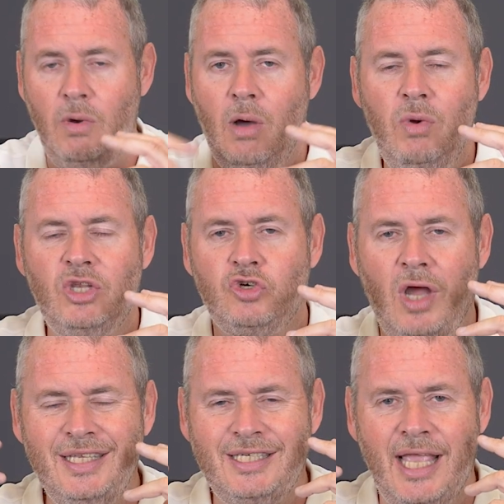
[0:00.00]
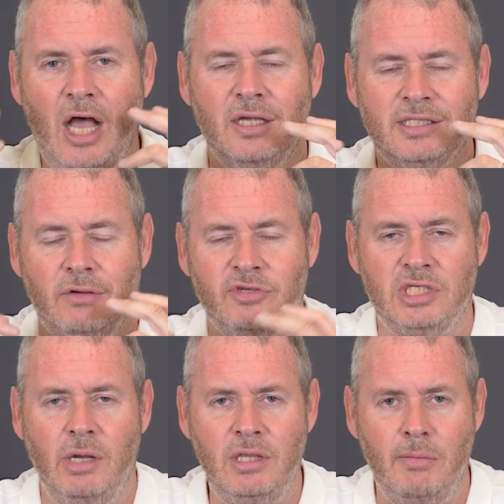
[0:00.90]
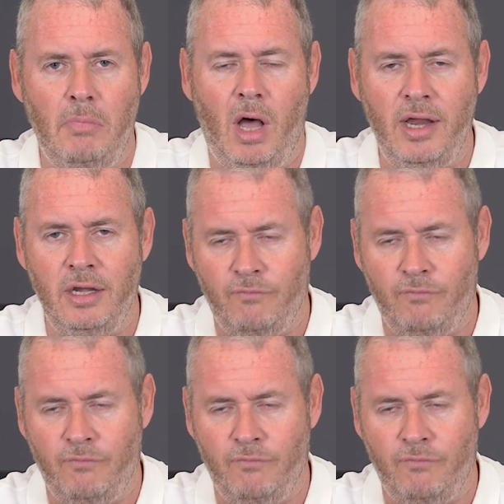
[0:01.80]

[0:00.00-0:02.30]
And we're trying to get ourselves so in the mind